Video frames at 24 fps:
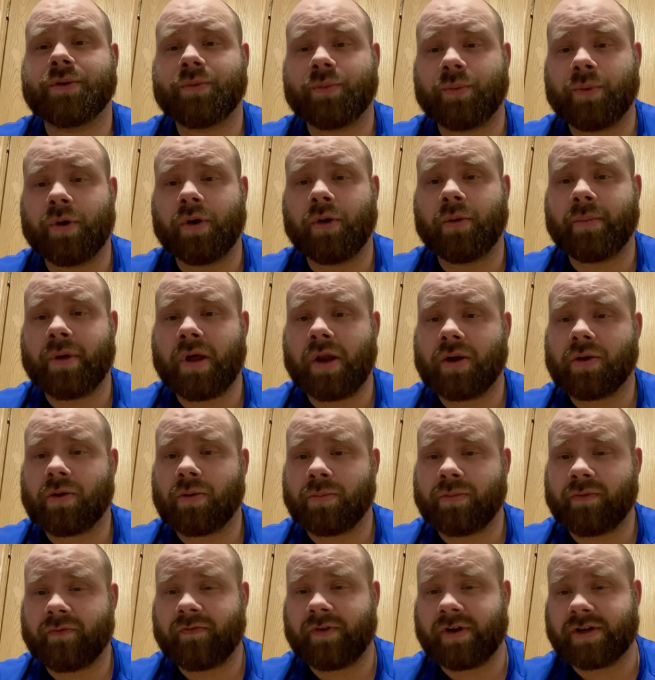real medical
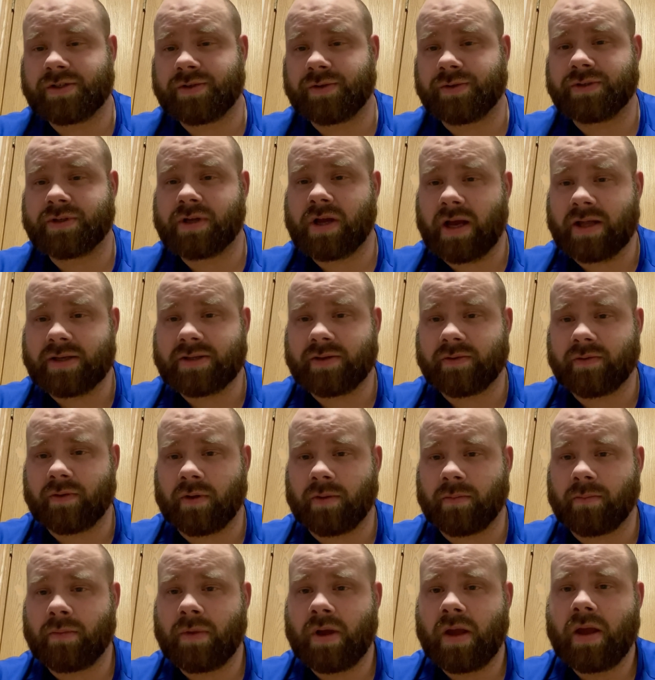professionals got to
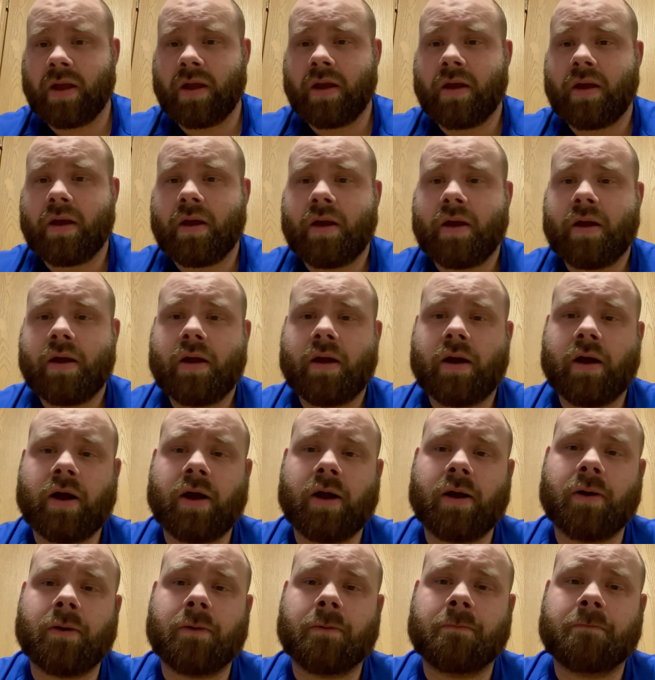
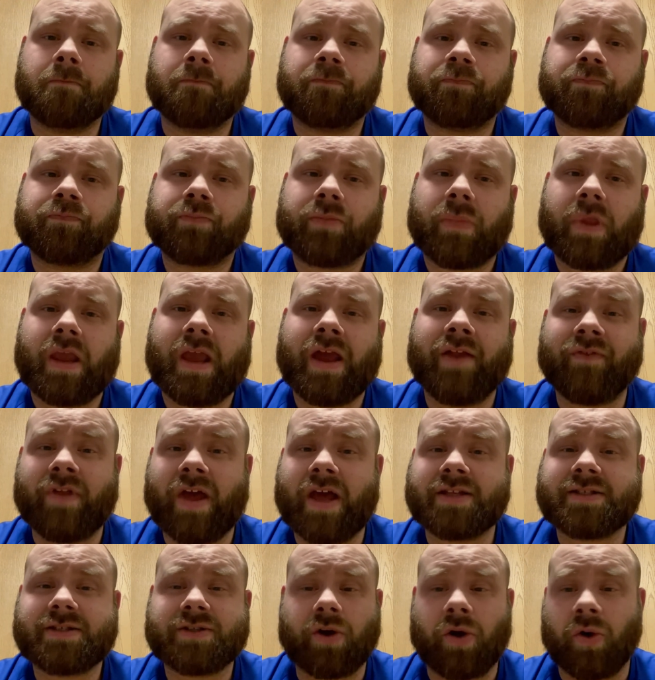them. And
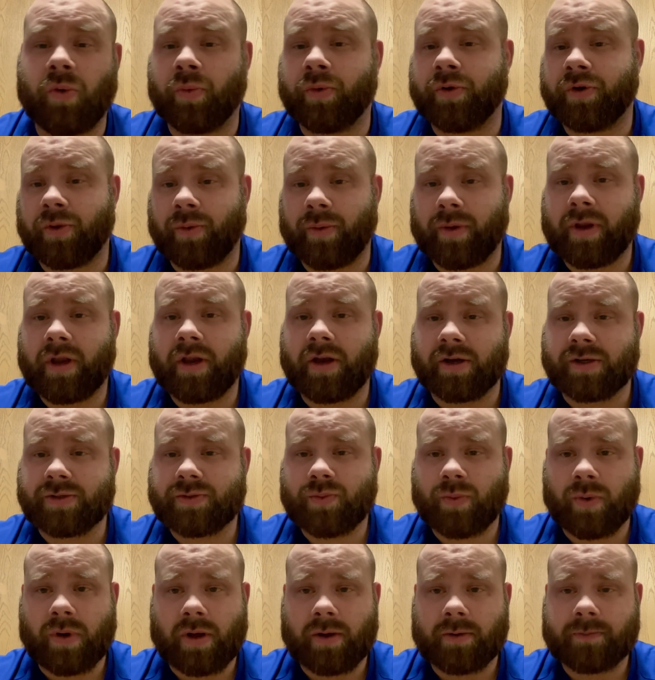that's all we're doing here as
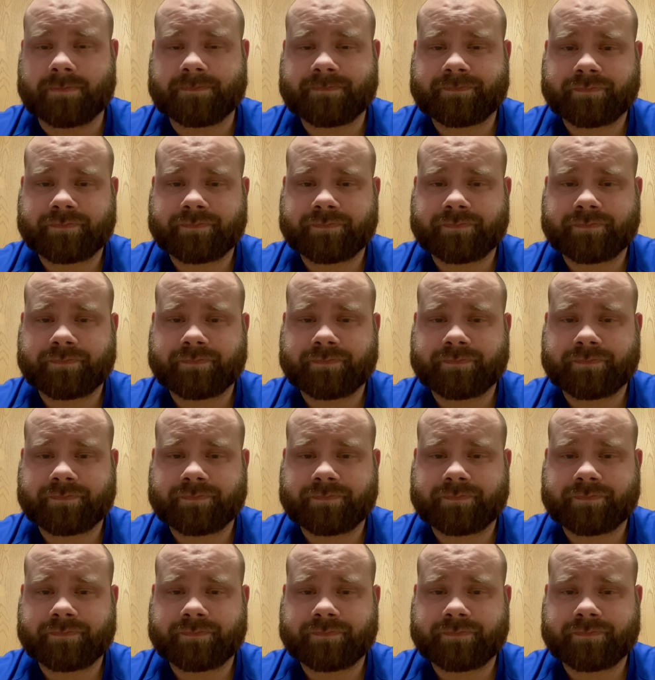well.